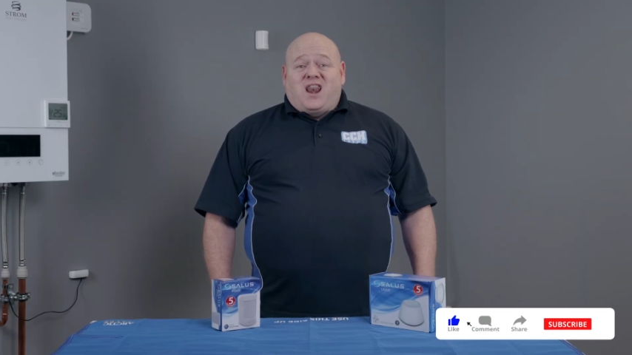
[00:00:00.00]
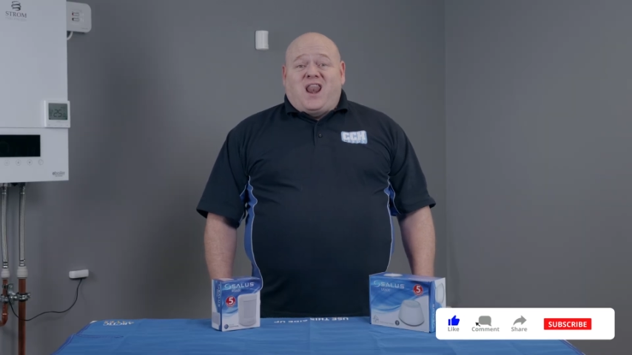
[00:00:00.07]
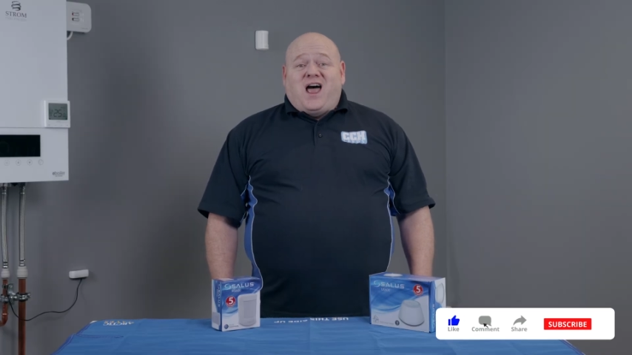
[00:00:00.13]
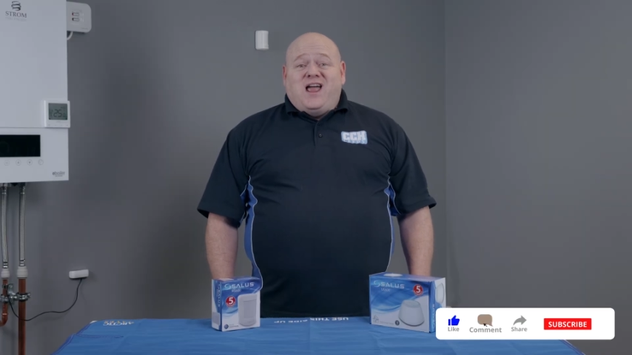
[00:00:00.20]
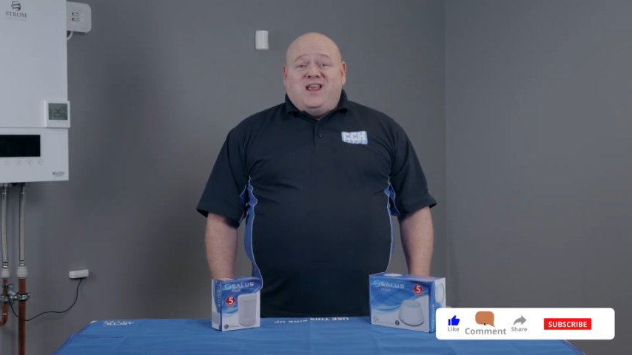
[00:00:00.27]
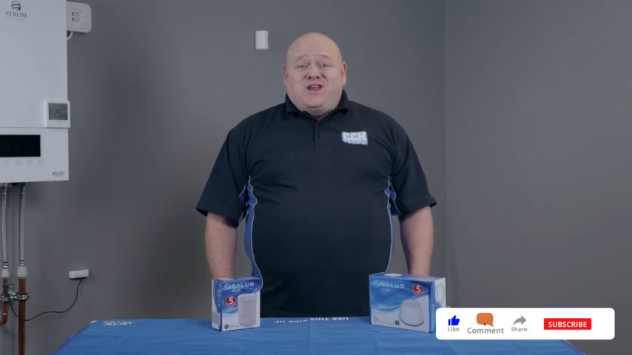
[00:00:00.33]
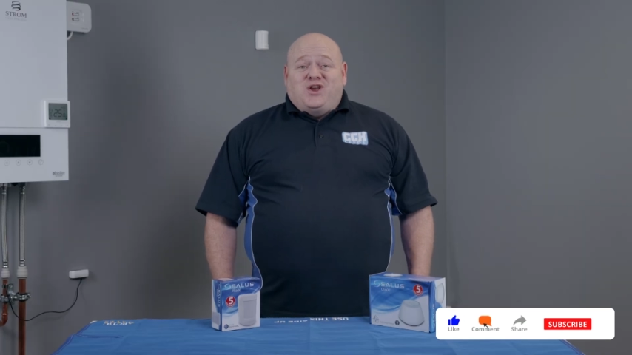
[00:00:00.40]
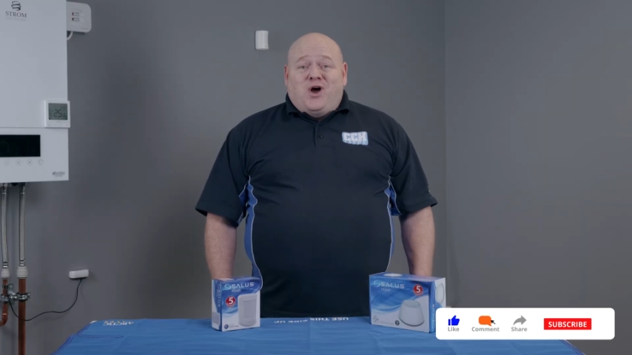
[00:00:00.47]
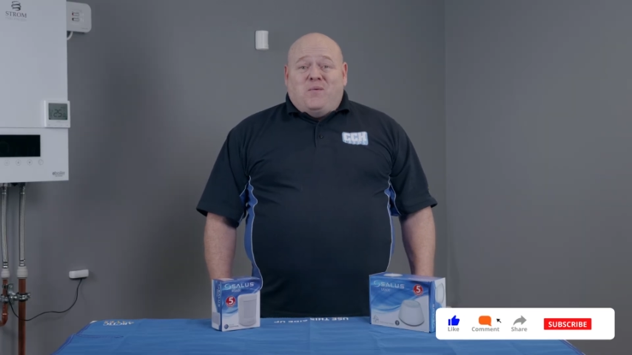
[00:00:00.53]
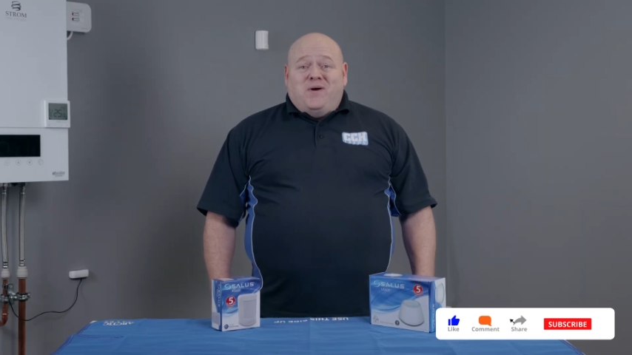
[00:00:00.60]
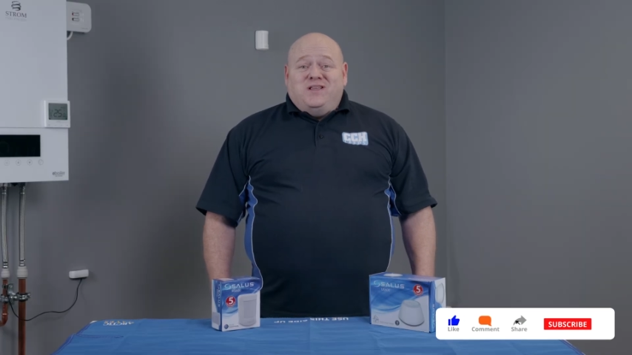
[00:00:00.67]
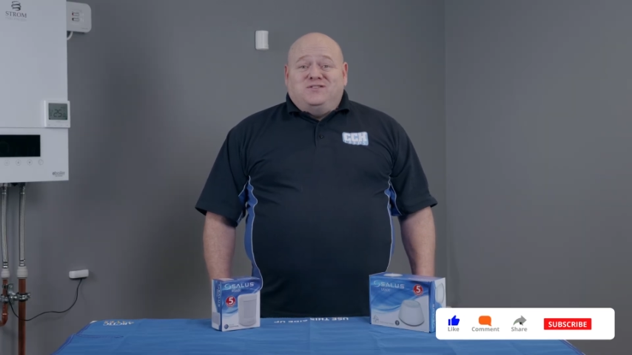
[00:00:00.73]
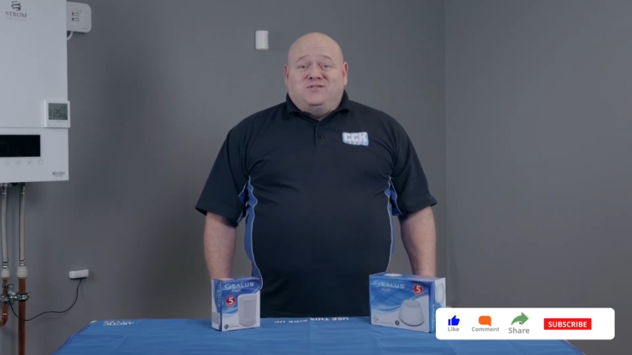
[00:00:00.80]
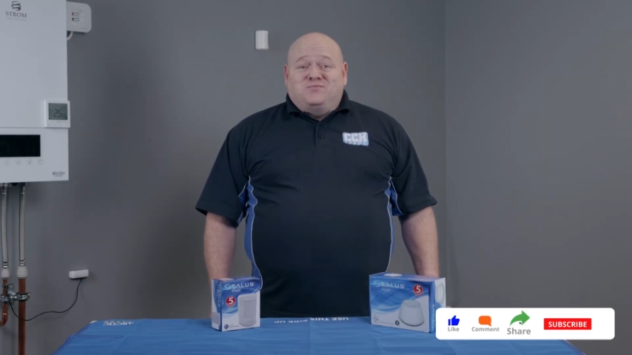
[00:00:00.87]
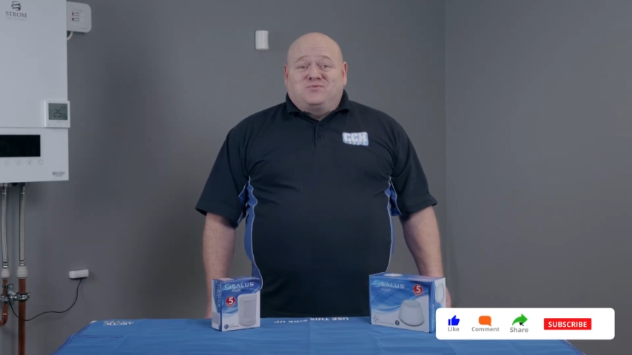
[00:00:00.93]
like,
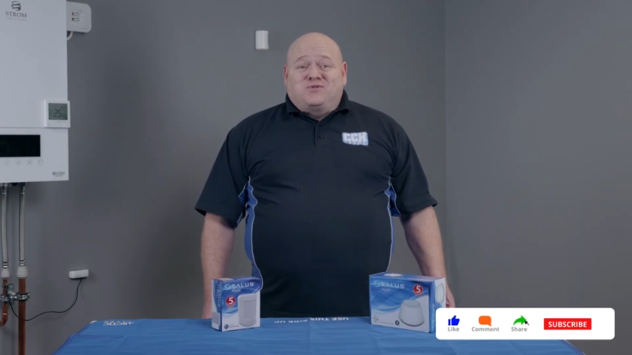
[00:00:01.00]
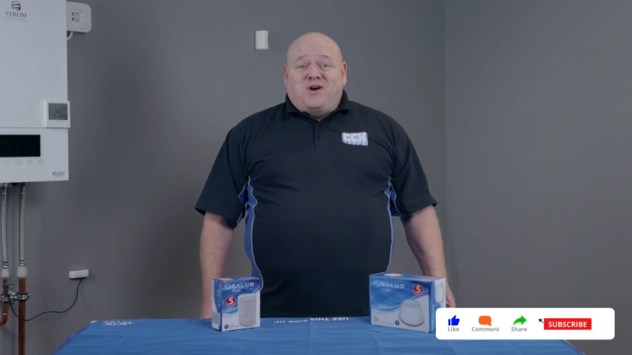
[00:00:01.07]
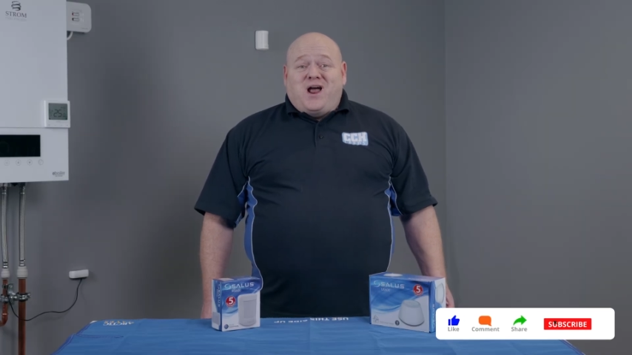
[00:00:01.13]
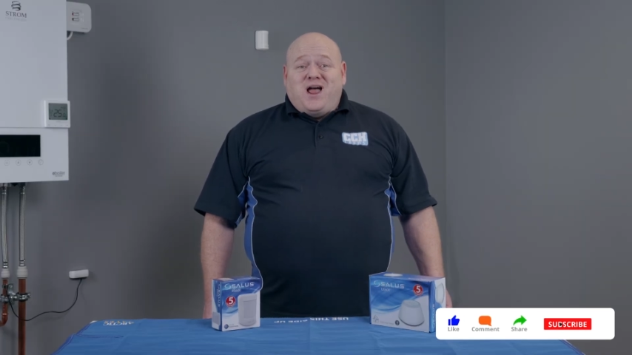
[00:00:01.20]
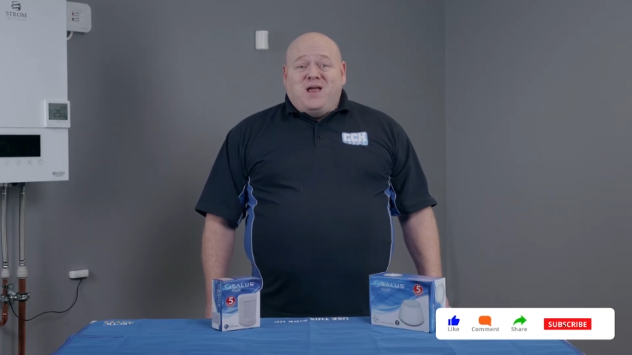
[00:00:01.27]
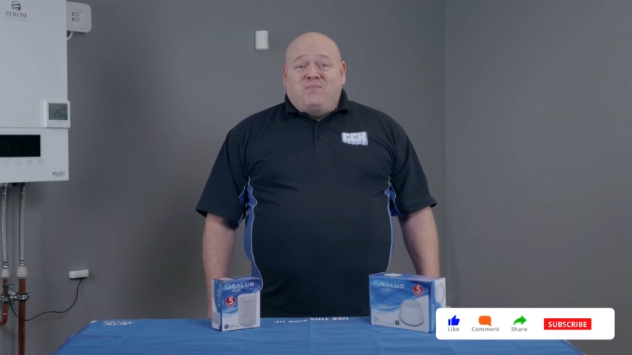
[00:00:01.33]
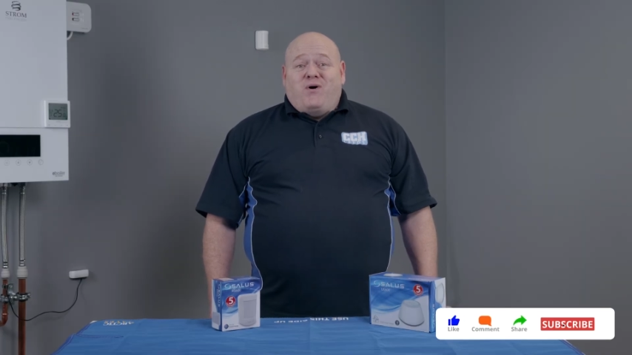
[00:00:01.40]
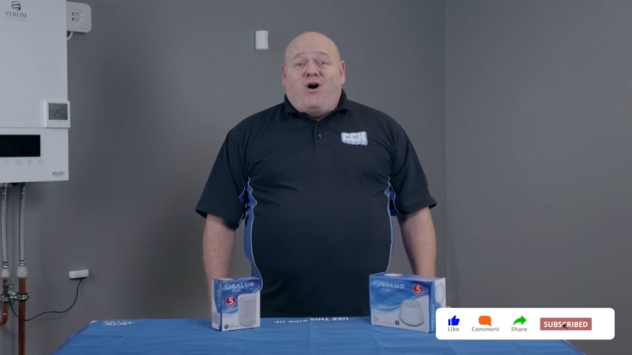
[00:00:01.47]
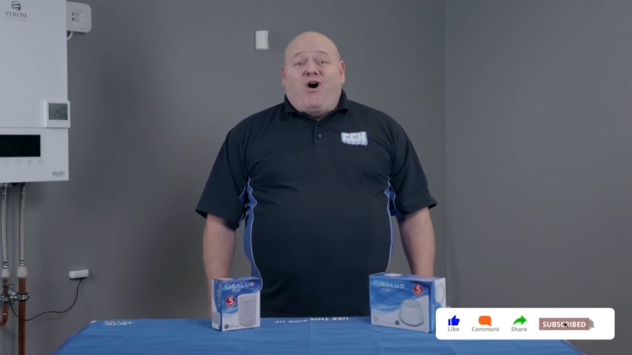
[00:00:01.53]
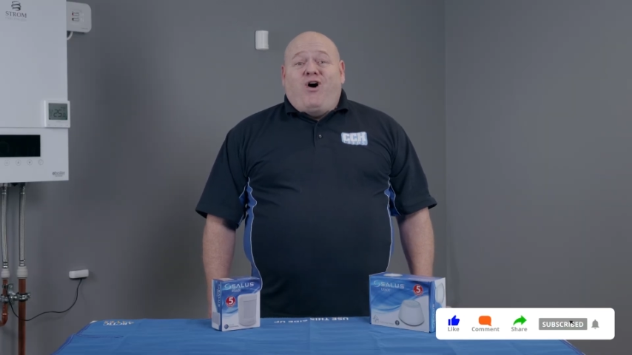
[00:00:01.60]
comment, subscribe,